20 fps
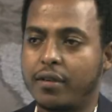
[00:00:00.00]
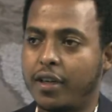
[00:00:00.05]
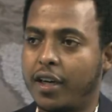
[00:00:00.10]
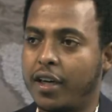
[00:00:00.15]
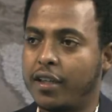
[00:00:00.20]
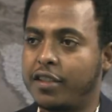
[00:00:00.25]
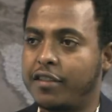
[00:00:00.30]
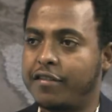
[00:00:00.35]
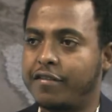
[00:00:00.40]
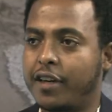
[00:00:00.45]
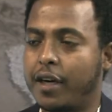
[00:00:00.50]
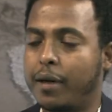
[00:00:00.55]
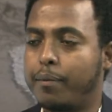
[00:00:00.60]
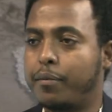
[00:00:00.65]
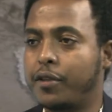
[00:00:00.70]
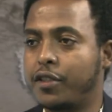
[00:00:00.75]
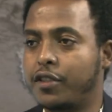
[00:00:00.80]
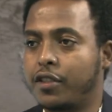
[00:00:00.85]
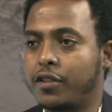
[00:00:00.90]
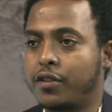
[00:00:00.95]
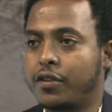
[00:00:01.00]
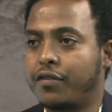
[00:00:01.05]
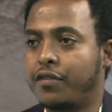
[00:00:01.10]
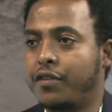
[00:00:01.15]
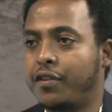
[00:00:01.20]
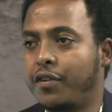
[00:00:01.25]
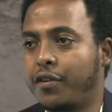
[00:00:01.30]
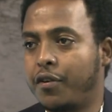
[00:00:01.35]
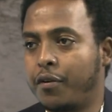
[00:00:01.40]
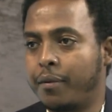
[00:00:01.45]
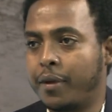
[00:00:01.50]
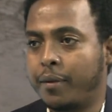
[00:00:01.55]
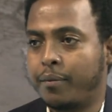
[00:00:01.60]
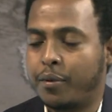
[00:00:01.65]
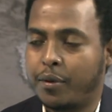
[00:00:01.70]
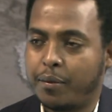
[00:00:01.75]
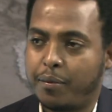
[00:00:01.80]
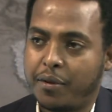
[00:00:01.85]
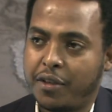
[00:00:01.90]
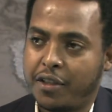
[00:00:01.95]
85% of Ethiopian
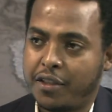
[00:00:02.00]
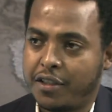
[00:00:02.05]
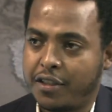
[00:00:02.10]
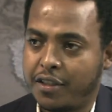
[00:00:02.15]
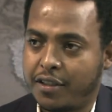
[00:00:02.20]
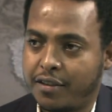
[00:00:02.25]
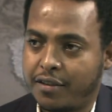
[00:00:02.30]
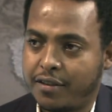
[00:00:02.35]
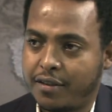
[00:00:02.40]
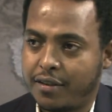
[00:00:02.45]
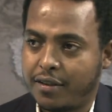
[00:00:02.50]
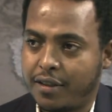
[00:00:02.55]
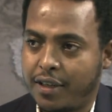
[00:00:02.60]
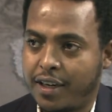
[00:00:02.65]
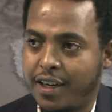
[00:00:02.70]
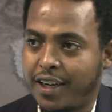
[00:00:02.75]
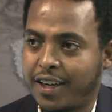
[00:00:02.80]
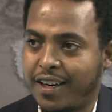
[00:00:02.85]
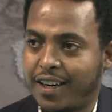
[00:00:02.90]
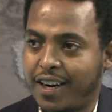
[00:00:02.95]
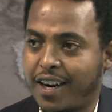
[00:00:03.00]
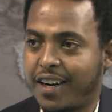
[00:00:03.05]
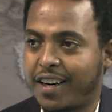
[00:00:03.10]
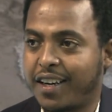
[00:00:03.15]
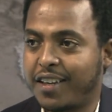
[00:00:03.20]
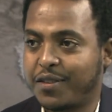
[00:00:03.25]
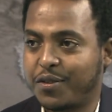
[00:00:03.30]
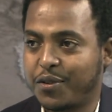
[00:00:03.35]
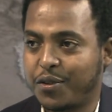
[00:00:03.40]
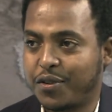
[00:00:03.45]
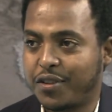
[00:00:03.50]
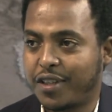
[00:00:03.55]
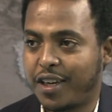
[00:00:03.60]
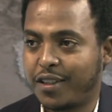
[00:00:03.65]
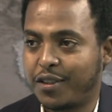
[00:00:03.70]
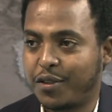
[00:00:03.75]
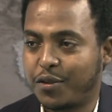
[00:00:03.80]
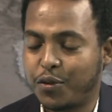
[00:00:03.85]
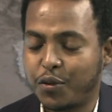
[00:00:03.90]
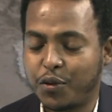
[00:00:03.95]
population is an agrarian
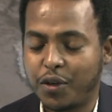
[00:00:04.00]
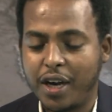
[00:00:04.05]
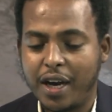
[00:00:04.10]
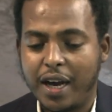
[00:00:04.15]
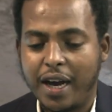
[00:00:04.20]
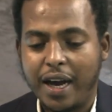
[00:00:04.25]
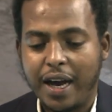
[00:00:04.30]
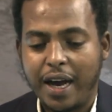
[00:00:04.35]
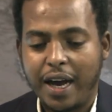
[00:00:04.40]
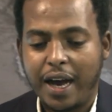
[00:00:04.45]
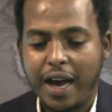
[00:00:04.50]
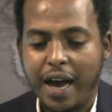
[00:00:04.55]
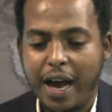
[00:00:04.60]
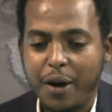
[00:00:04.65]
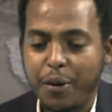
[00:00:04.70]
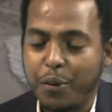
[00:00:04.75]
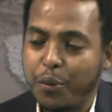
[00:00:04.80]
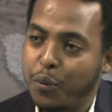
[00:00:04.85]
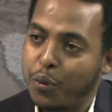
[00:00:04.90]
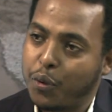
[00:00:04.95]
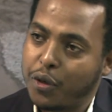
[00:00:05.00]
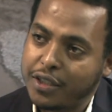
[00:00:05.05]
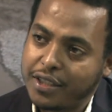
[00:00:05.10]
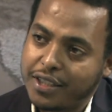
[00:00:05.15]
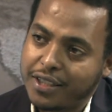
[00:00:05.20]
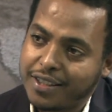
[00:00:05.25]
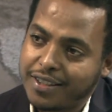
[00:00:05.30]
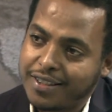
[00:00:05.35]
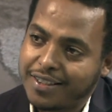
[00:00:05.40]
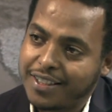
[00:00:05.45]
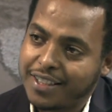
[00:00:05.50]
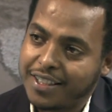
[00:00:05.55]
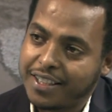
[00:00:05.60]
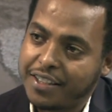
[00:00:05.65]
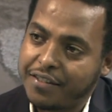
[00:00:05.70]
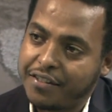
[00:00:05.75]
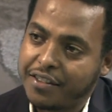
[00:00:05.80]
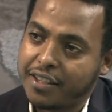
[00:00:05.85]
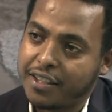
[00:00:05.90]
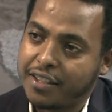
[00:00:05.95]
society. So, how water is
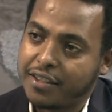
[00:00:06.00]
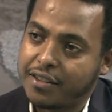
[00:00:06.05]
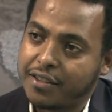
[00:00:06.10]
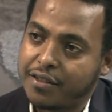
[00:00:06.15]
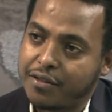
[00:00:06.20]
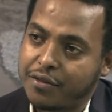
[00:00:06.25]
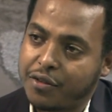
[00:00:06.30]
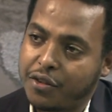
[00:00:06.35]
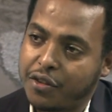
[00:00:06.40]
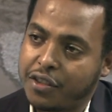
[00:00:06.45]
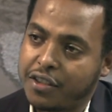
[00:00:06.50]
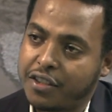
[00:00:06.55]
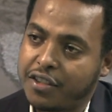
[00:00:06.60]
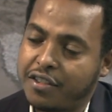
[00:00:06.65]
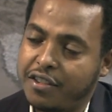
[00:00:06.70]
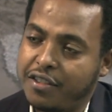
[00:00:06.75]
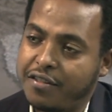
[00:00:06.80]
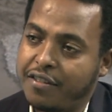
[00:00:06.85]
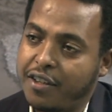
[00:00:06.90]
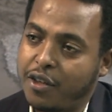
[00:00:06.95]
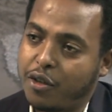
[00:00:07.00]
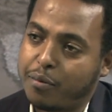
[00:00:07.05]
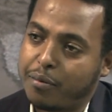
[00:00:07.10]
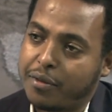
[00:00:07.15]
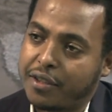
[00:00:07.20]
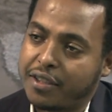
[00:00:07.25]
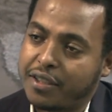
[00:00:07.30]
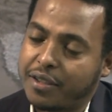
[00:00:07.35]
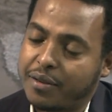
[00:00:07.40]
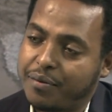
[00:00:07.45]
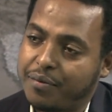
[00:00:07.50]
significant for its development?